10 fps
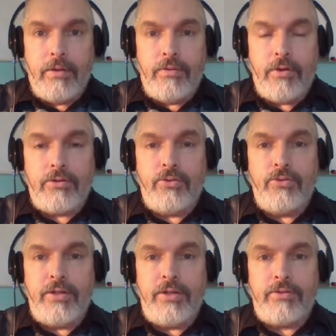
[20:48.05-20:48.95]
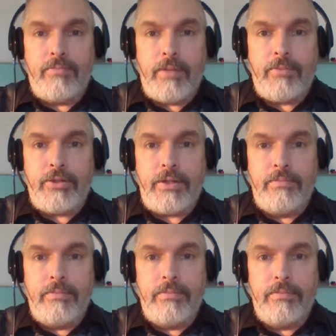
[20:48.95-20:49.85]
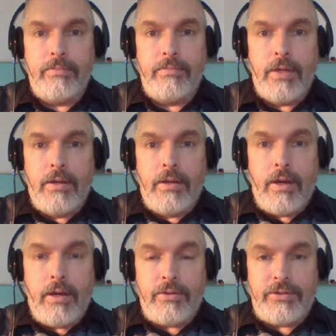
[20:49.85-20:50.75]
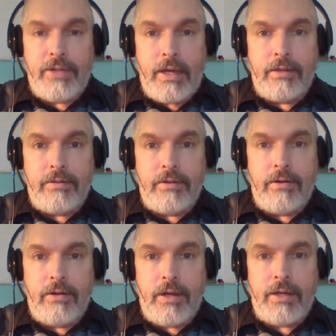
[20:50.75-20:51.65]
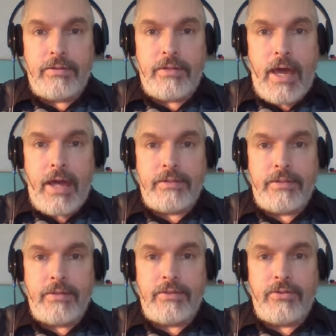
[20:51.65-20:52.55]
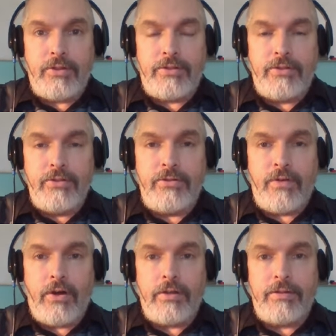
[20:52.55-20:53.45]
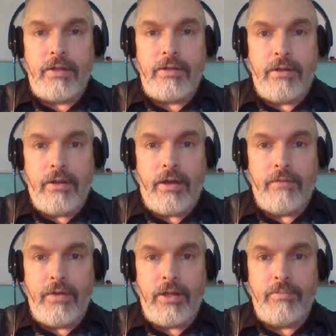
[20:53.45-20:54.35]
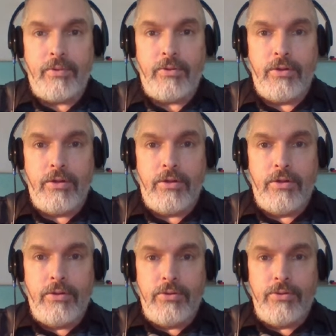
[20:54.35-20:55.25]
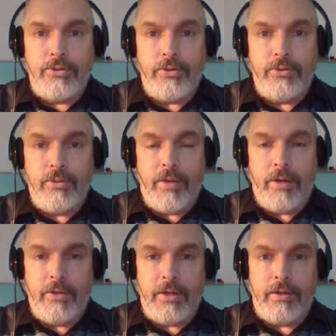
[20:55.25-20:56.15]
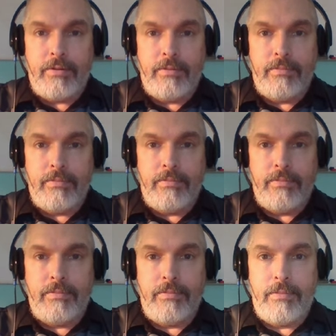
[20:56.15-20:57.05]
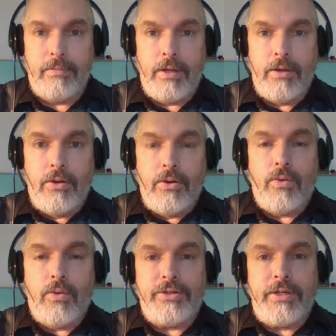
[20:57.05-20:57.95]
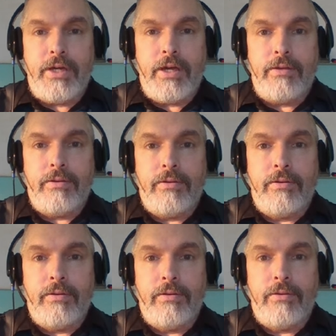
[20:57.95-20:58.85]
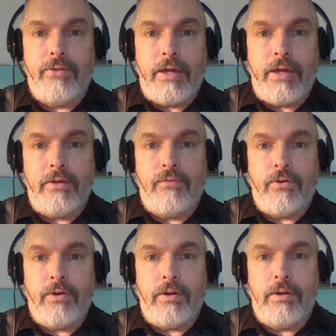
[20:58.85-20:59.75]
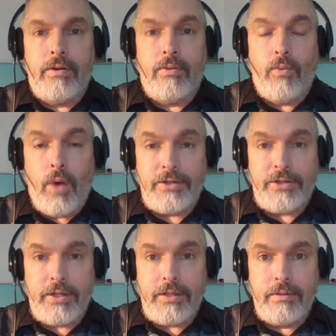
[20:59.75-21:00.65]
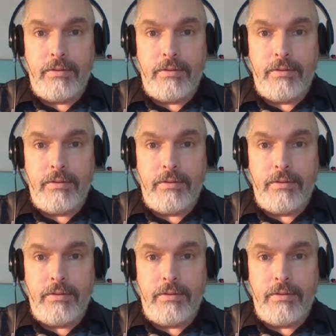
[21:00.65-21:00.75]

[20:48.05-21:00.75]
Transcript: There are two tiers of membership. Uh, the second tier has access to exclusive content not available to the public. Once again, thank you for watching.